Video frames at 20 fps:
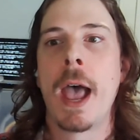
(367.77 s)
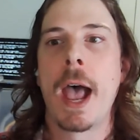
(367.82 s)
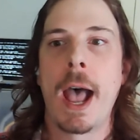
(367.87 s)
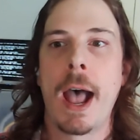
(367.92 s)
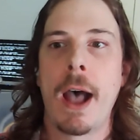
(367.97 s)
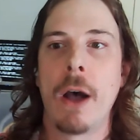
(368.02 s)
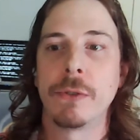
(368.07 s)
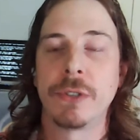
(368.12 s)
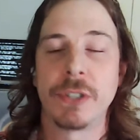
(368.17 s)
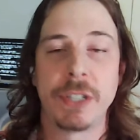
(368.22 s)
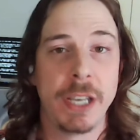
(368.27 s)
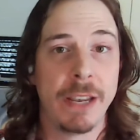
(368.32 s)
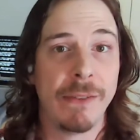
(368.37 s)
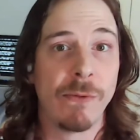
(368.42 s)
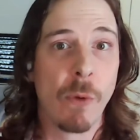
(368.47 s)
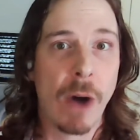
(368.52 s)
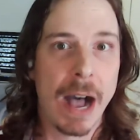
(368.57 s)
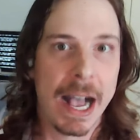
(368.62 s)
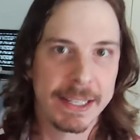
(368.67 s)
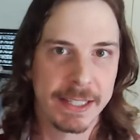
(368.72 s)
how
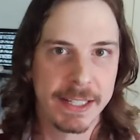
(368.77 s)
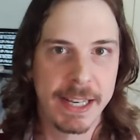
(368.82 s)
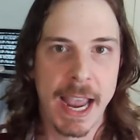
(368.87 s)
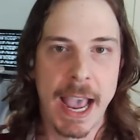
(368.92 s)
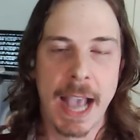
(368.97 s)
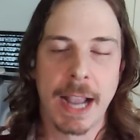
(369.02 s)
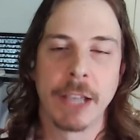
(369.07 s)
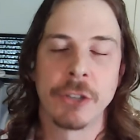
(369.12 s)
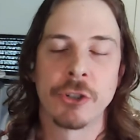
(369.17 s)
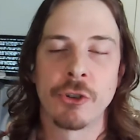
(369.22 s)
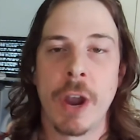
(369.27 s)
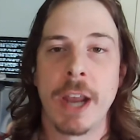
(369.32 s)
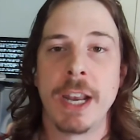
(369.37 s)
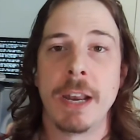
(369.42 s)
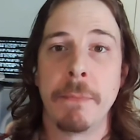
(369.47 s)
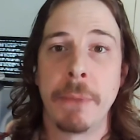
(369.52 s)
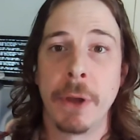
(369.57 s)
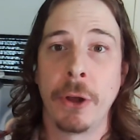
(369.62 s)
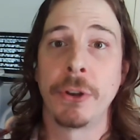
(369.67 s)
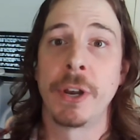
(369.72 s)
Steve Wozniak is
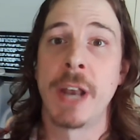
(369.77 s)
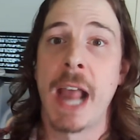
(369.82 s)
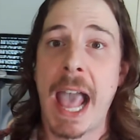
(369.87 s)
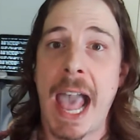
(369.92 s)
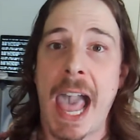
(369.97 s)
trying to build an